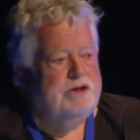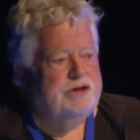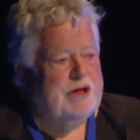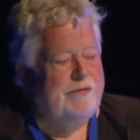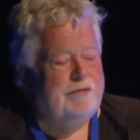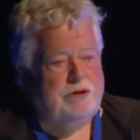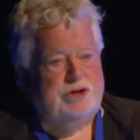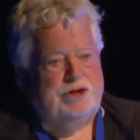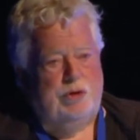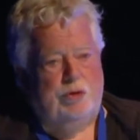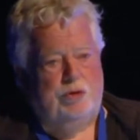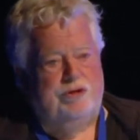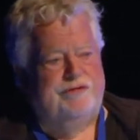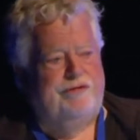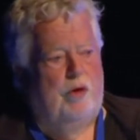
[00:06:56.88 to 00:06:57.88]
Seven
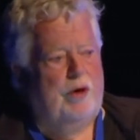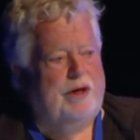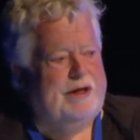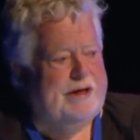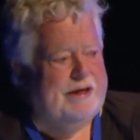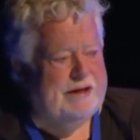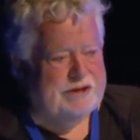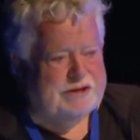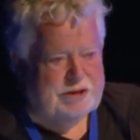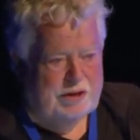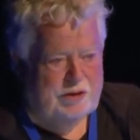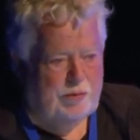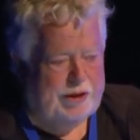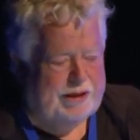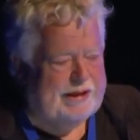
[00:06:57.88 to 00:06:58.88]
schools, 4 years,
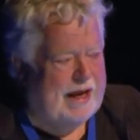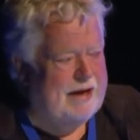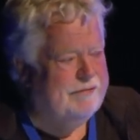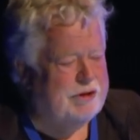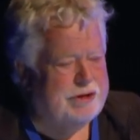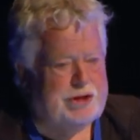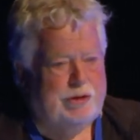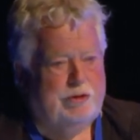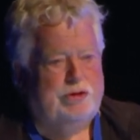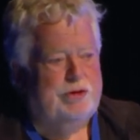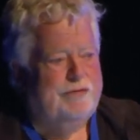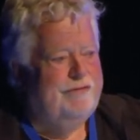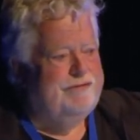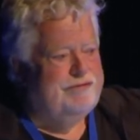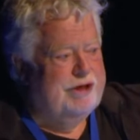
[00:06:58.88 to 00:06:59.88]
we gave the
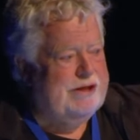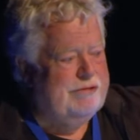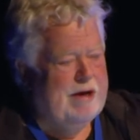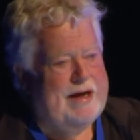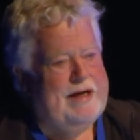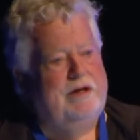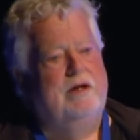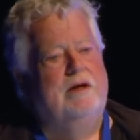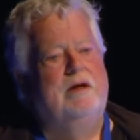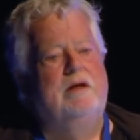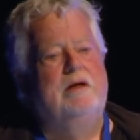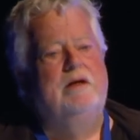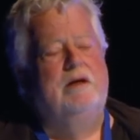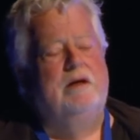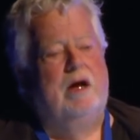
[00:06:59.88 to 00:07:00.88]
children free rein
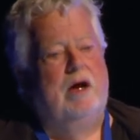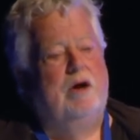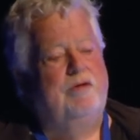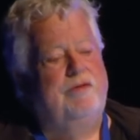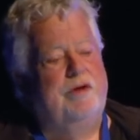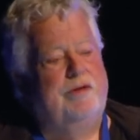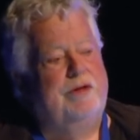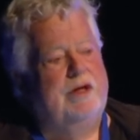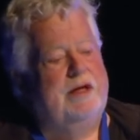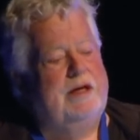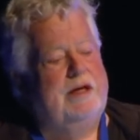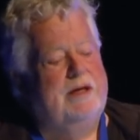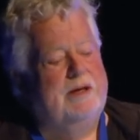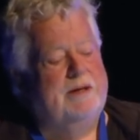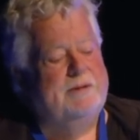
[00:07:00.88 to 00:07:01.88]
over
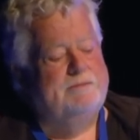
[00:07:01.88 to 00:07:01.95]
the